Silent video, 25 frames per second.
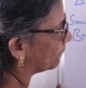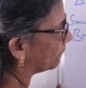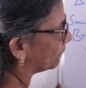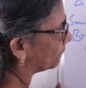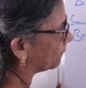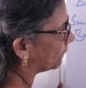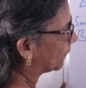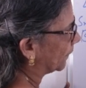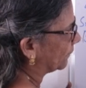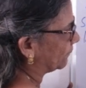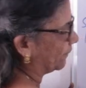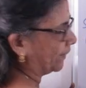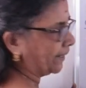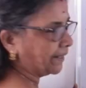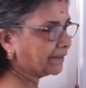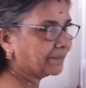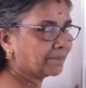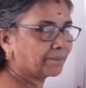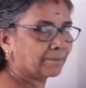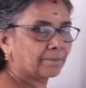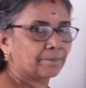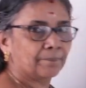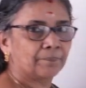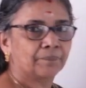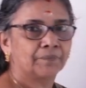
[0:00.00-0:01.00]
P1.
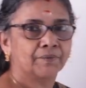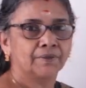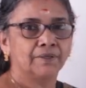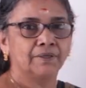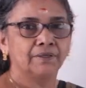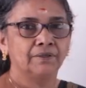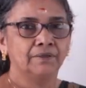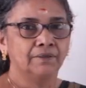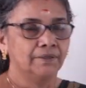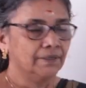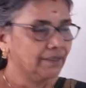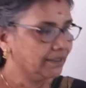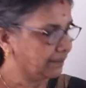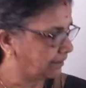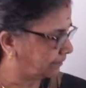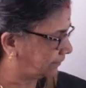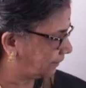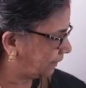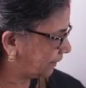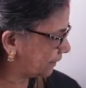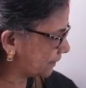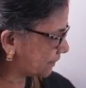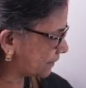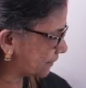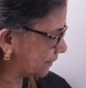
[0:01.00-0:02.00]
That
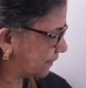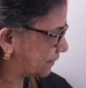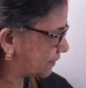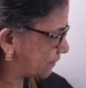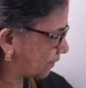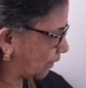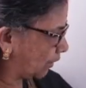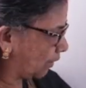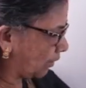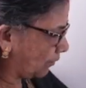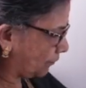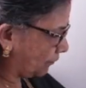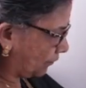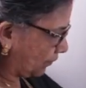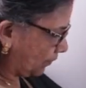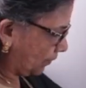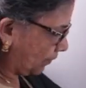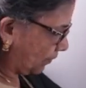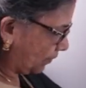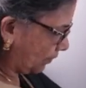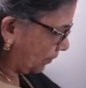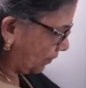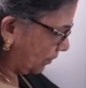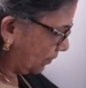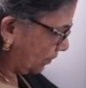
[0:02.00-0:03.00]
is, instead of
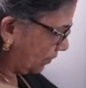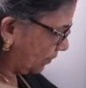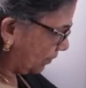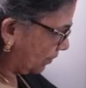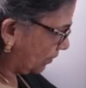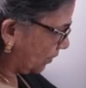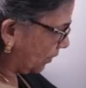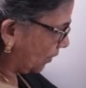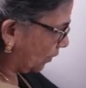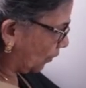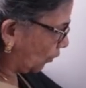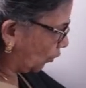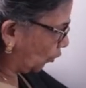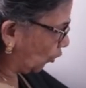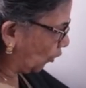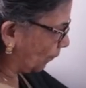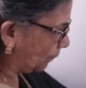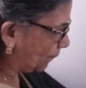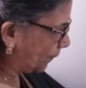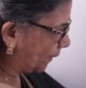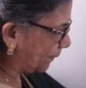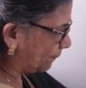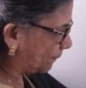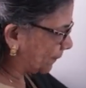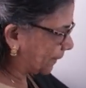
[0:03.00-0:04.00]
OP
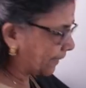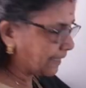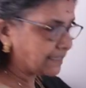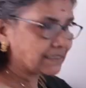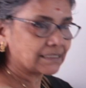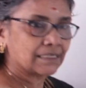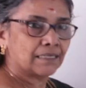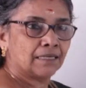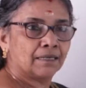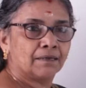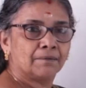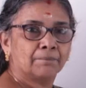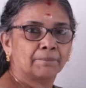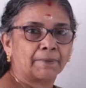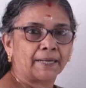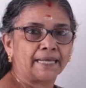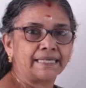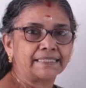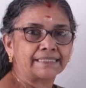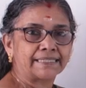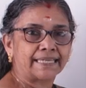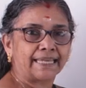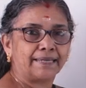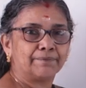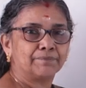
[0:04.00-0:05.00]

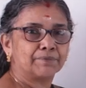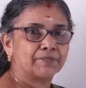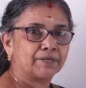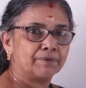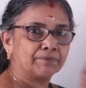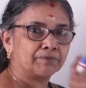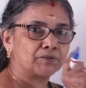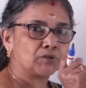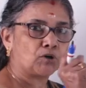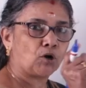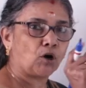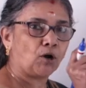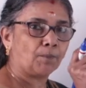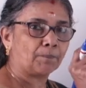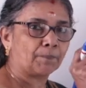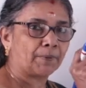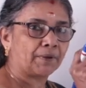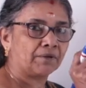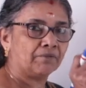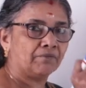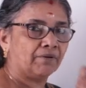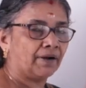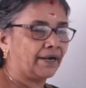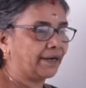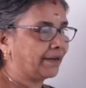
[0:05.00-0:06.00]
price came down to
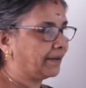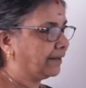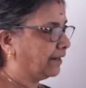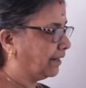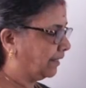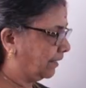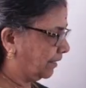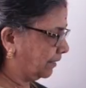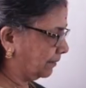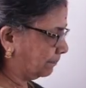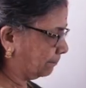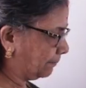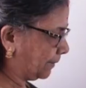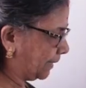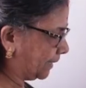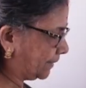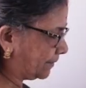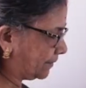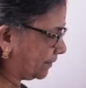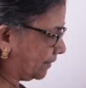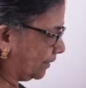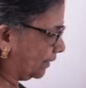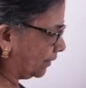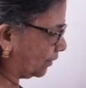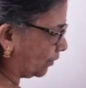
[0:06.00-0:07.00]
OP1, but